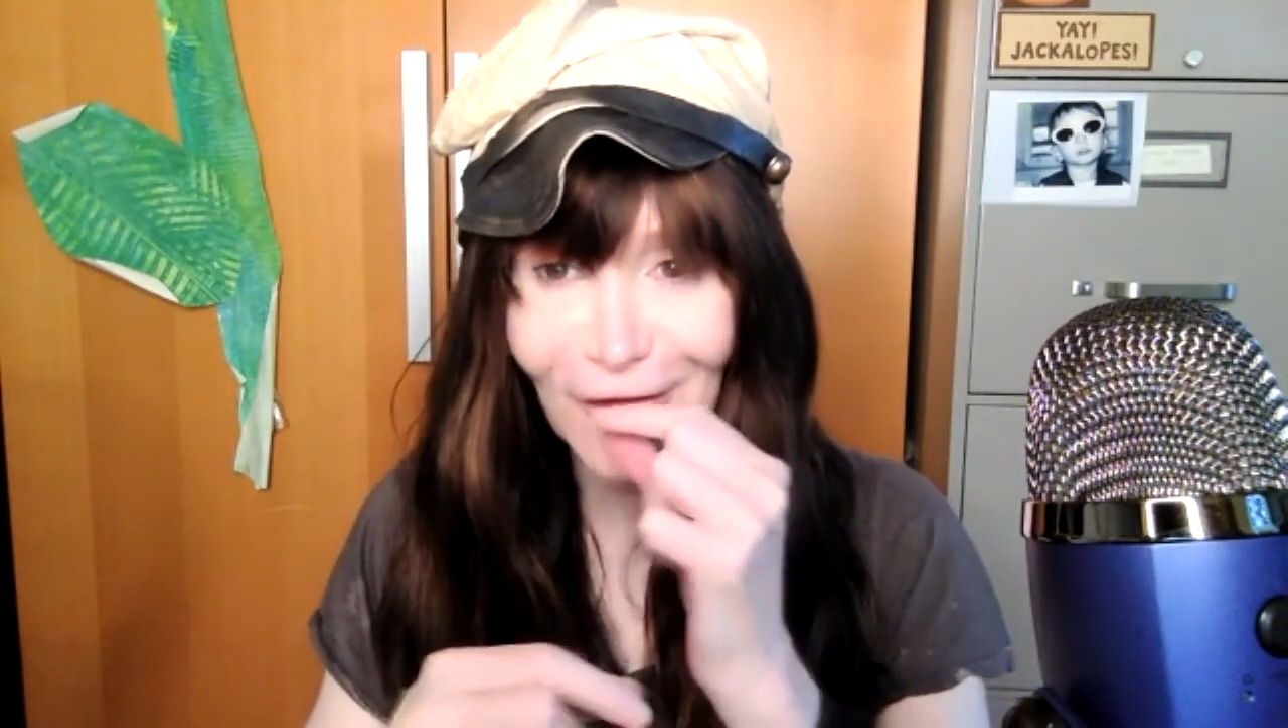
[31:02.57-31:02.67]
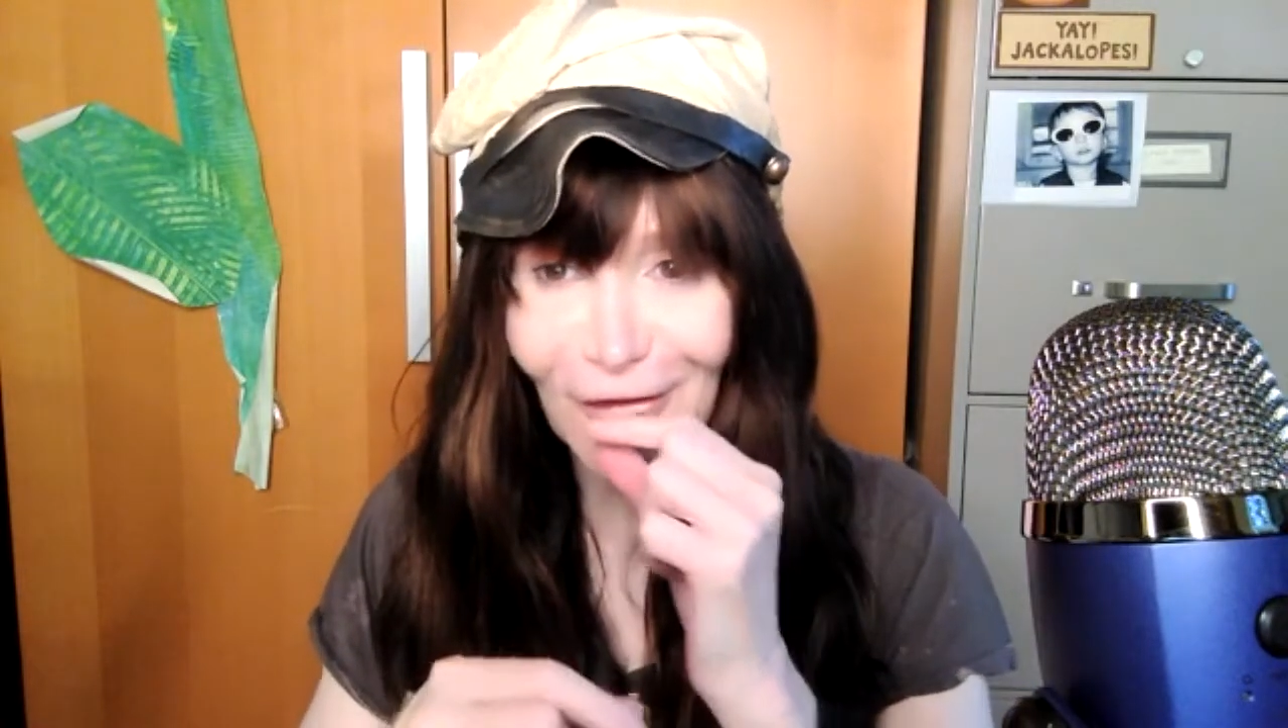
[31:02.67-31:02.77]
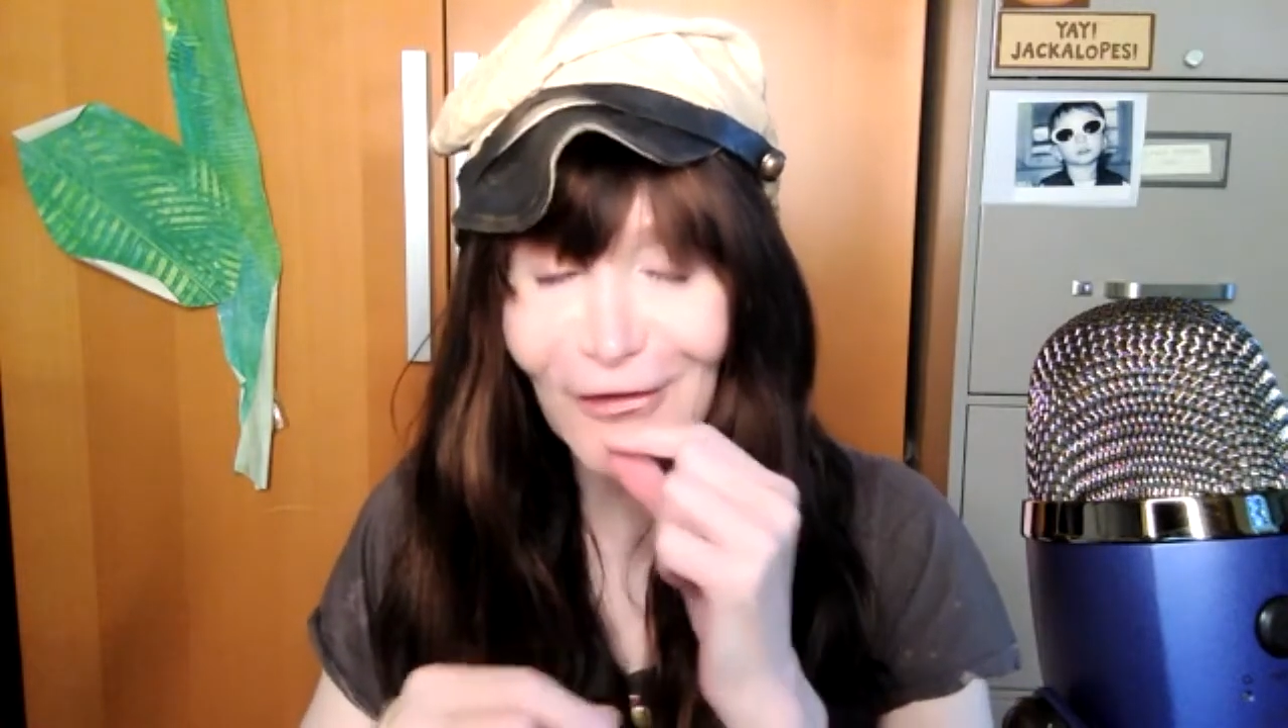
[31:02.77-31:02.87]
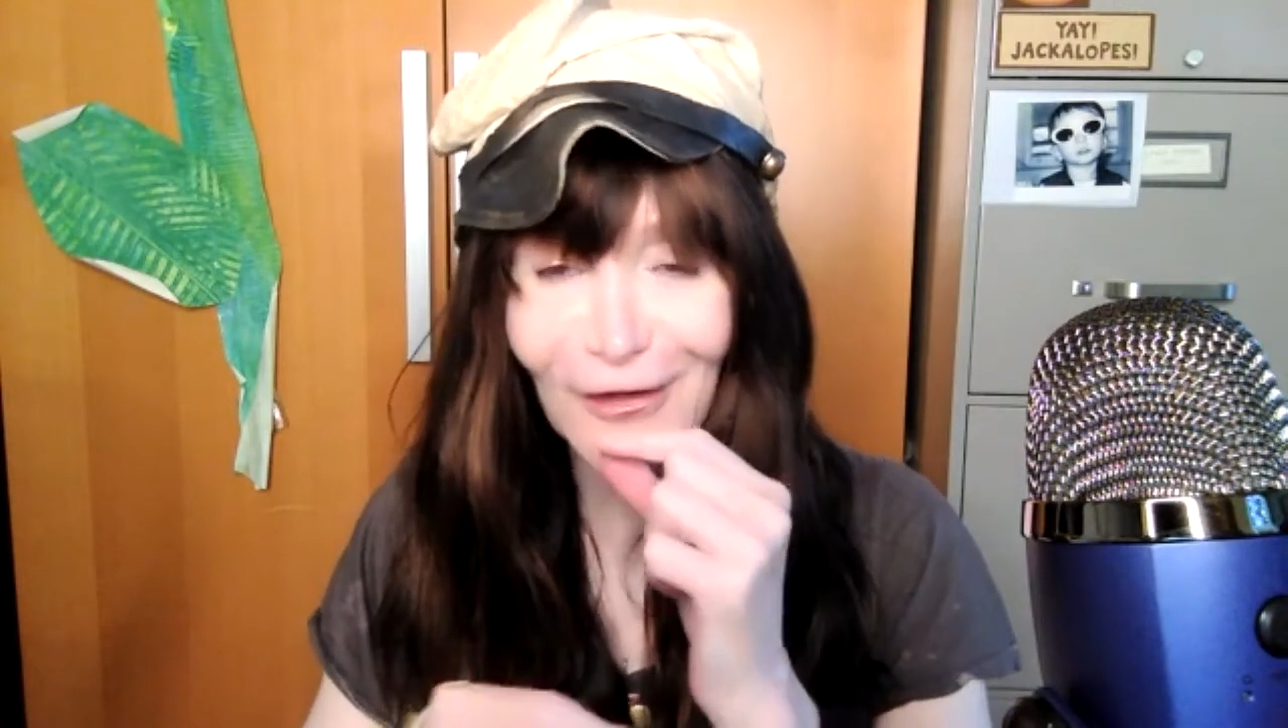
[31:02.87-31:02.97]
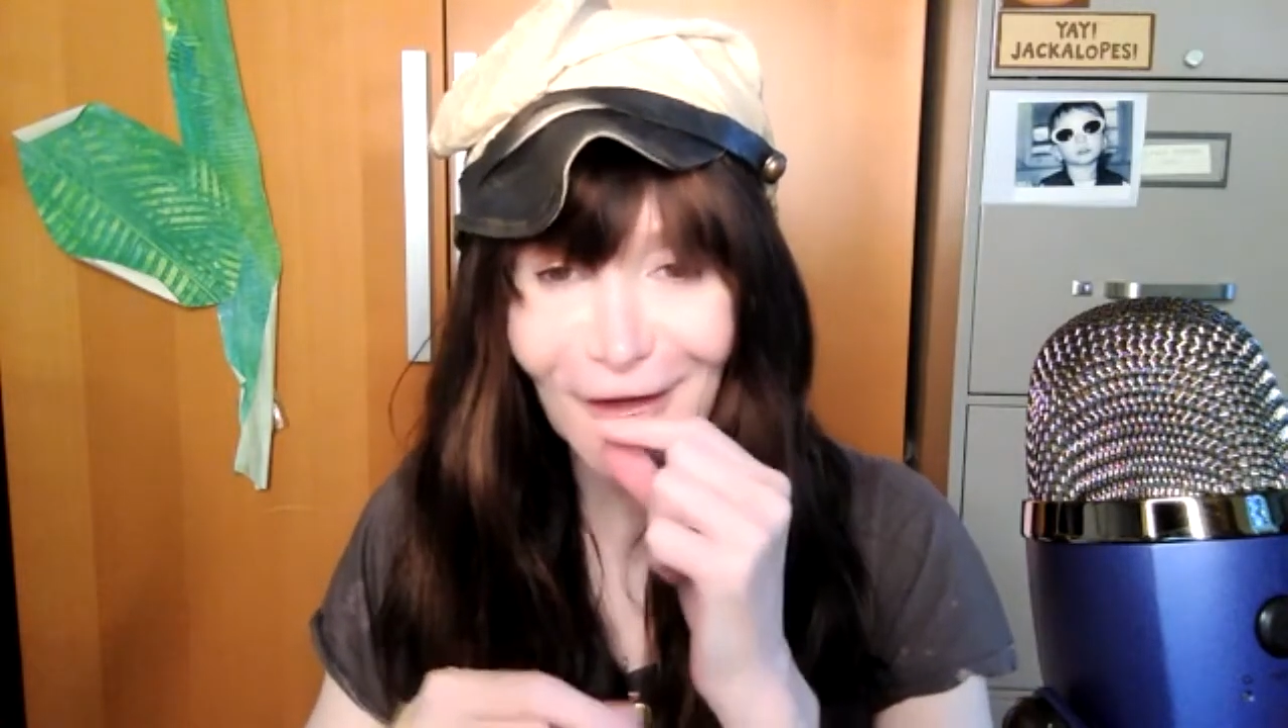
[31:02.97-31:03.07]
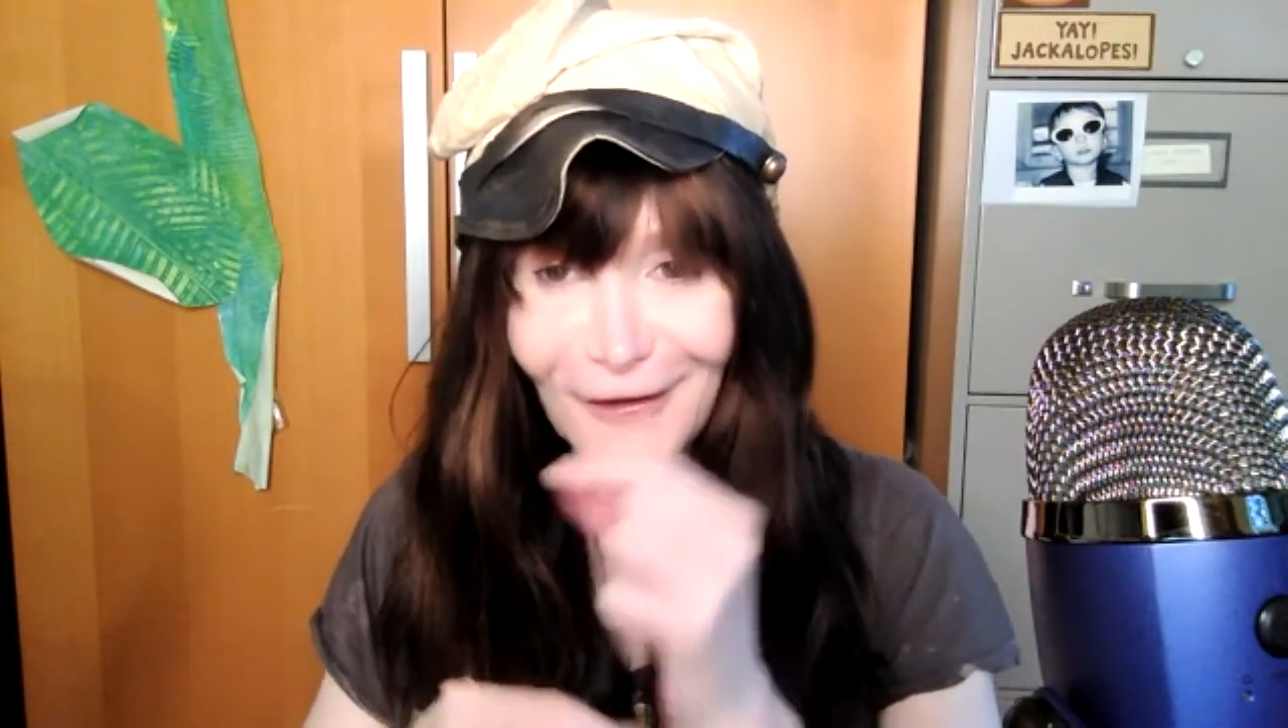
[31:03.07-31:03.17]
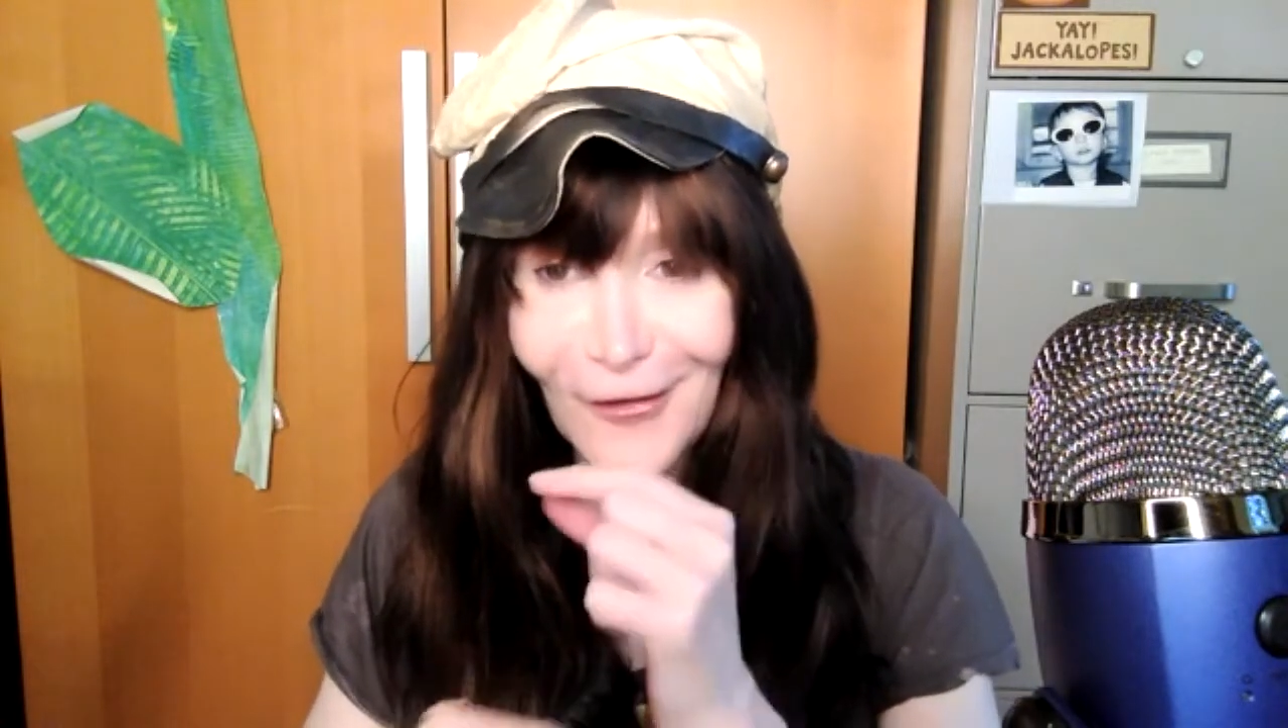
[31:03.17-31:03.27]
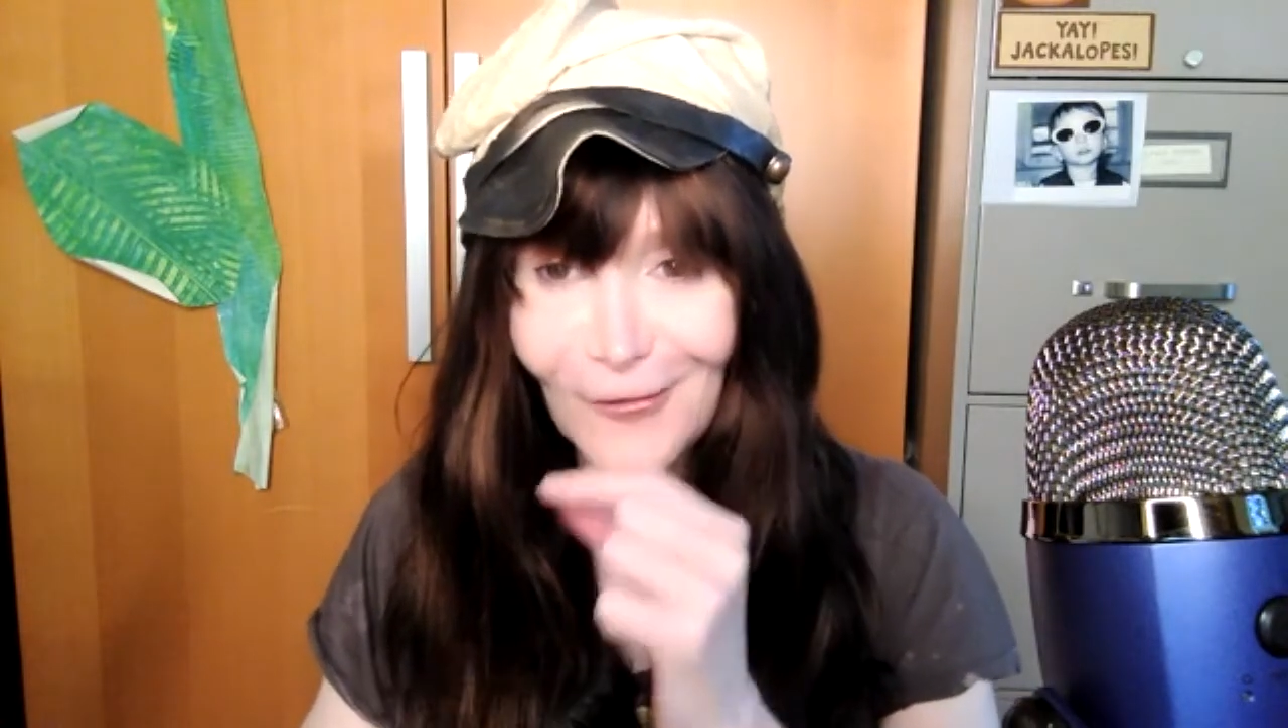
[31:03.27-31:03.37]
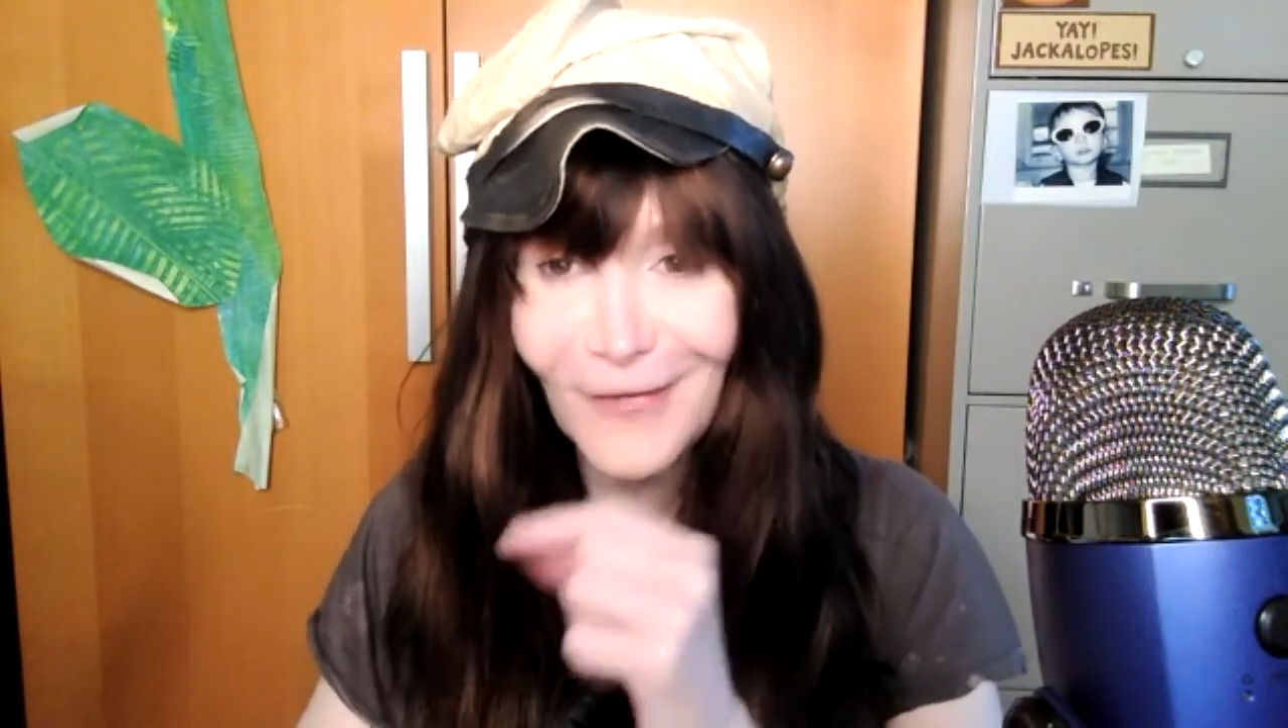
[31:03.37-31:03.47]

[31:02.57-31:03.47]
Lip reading: so you don't